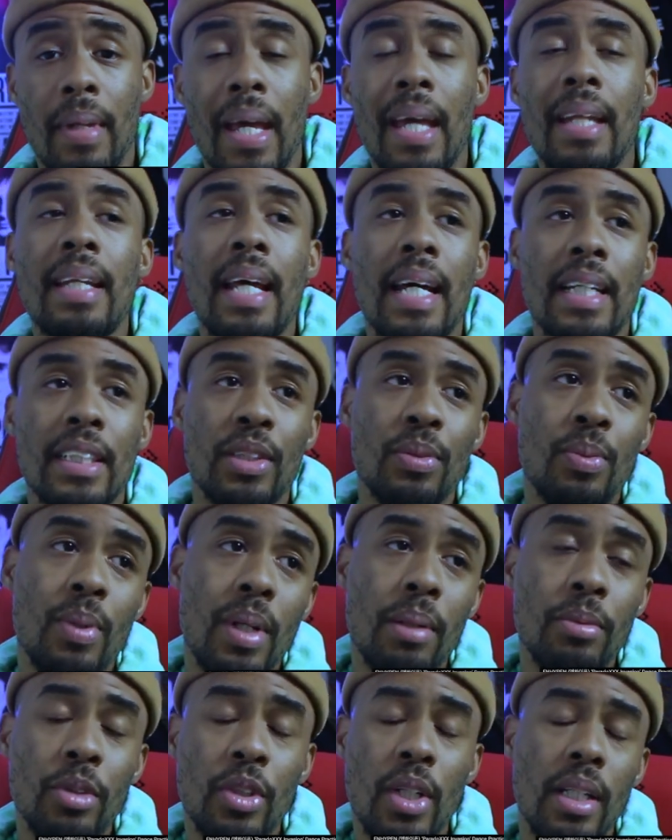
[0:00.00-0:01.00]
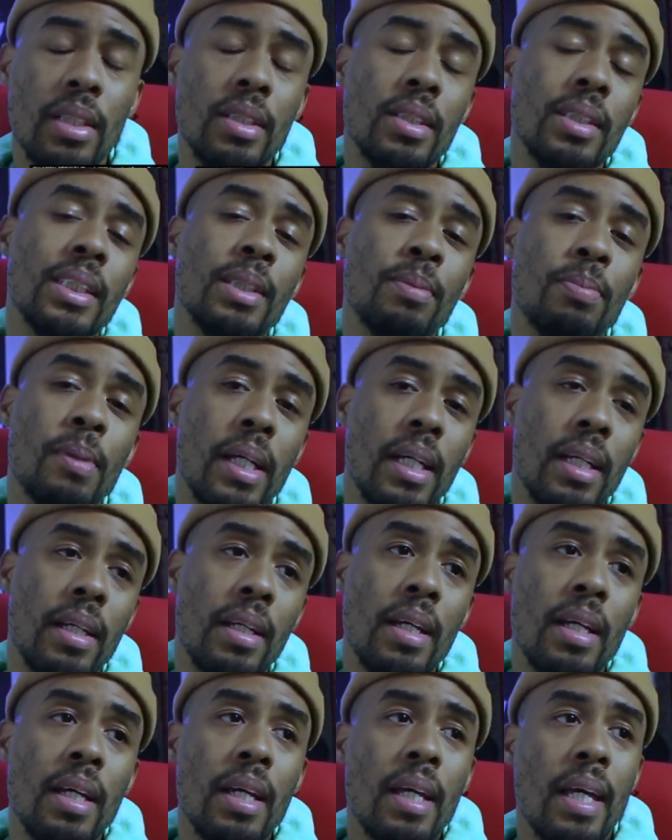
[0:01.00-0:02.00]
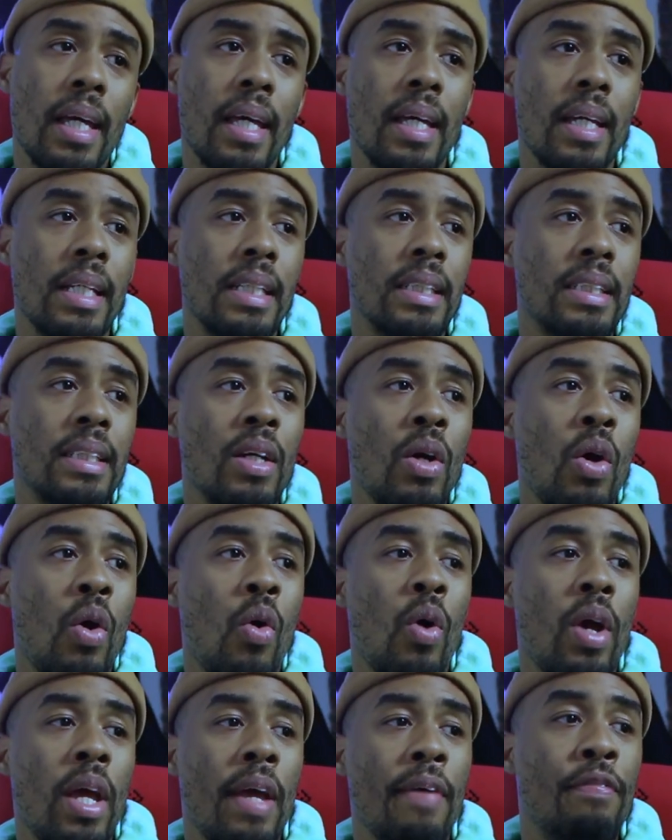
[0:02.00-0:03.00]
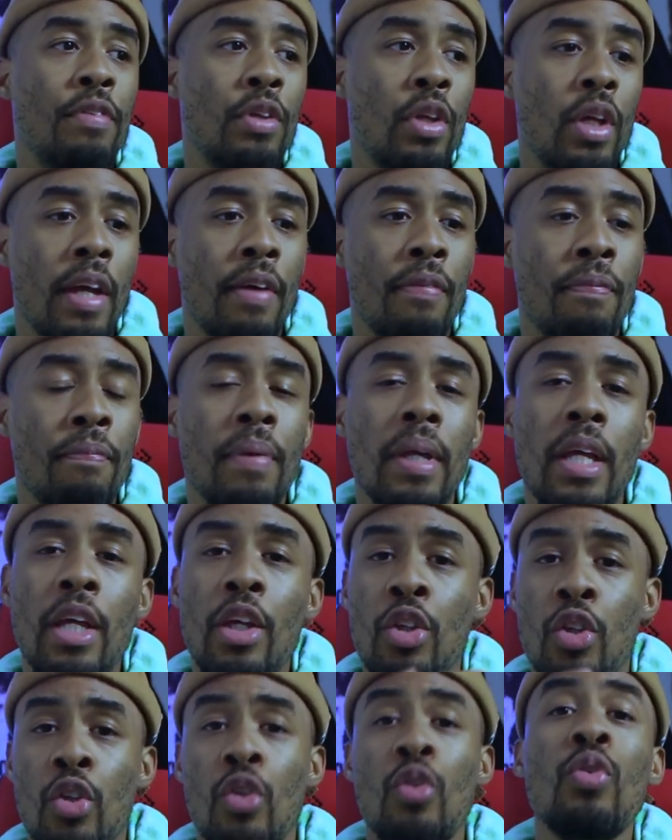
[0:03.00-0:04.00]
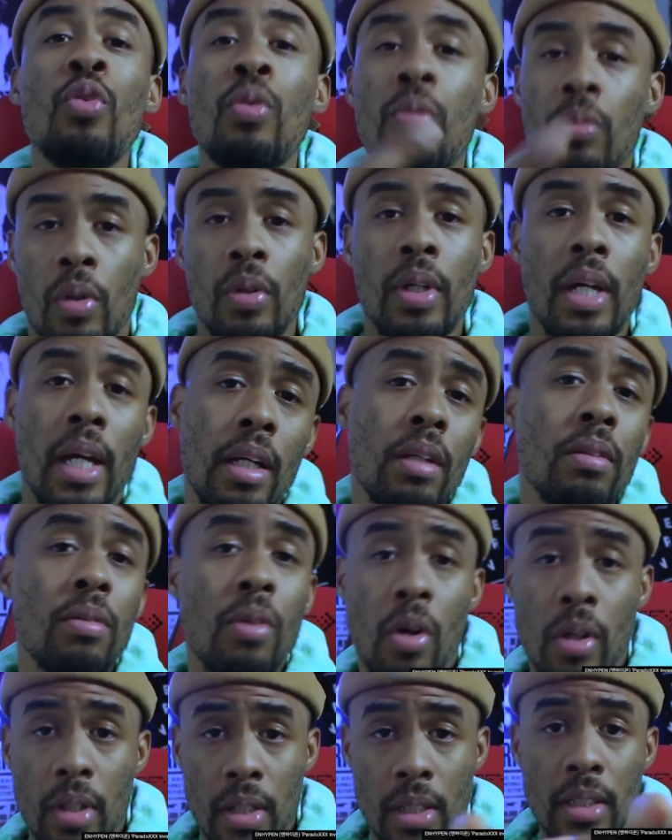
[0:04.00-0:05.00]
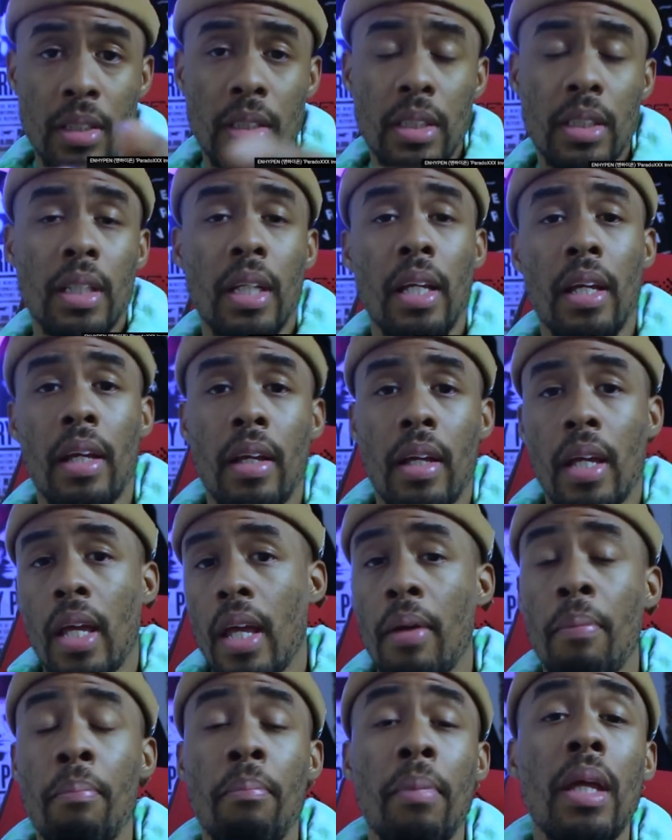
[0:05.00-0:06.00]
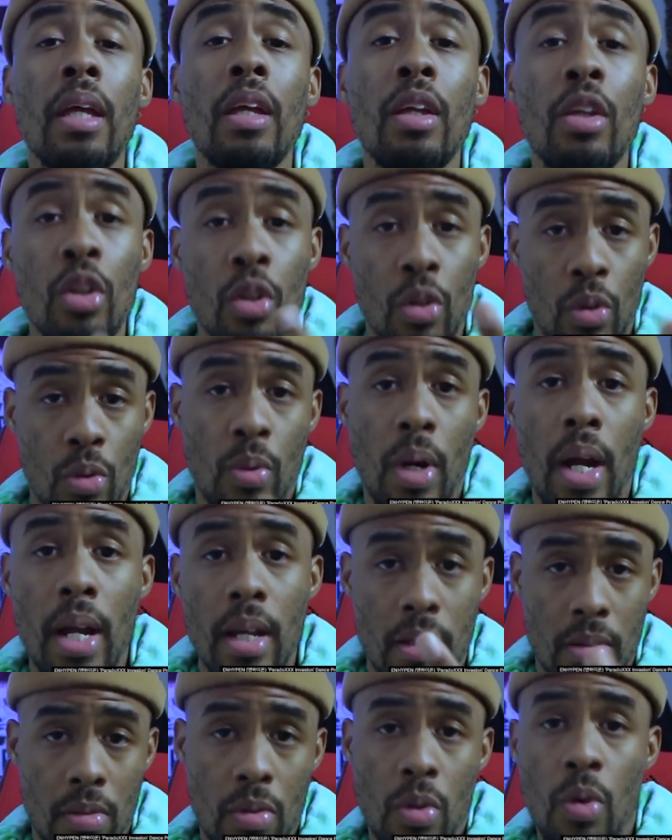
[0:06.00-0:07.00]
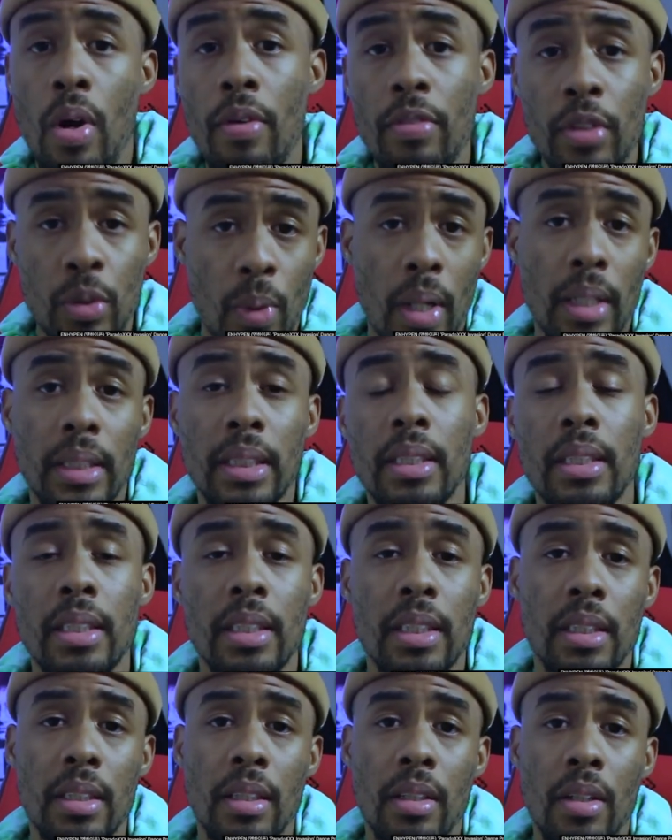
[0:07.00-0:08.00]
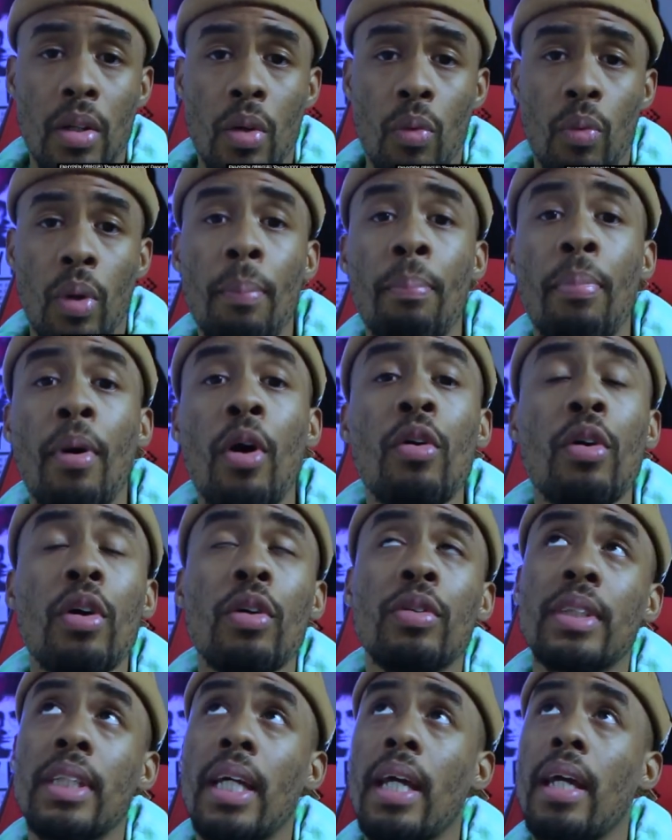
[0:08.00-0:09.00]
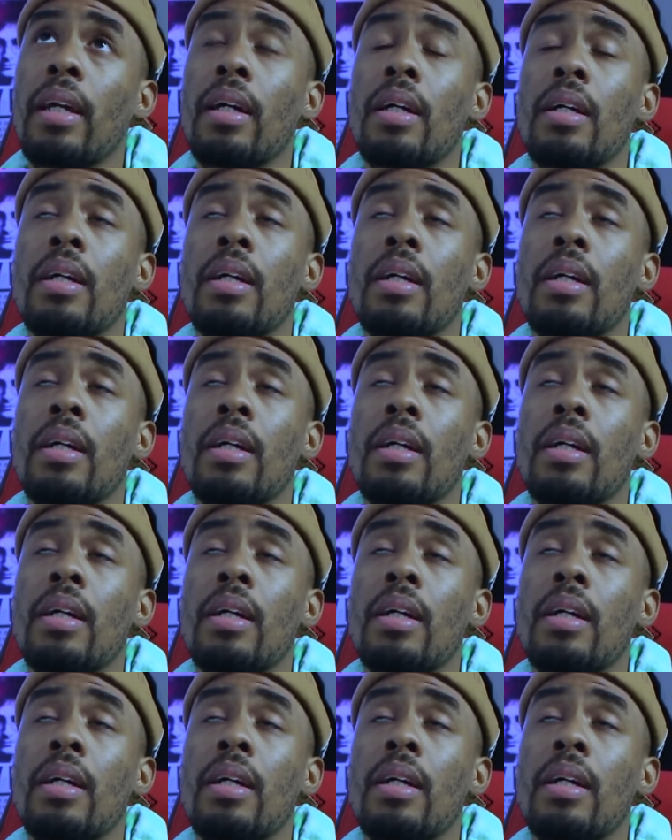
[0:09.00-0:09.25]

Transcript: and that's what I'm trying to explain. Is if if me and you, okay, audience, if me and you, right, whoever's watching this, we both go take